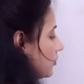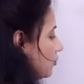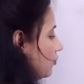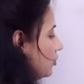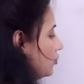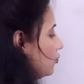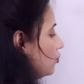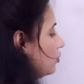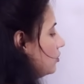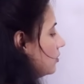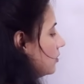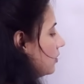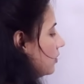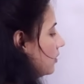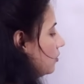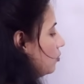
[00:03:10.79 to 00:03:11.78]
which was
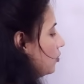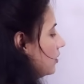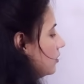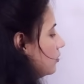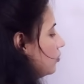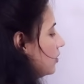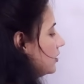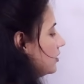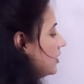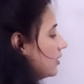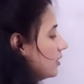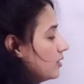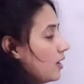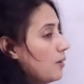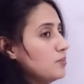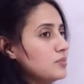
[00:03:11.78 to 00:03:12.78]
you can
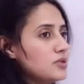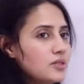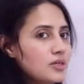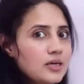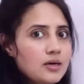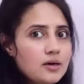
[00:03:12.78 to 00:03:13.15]
say comes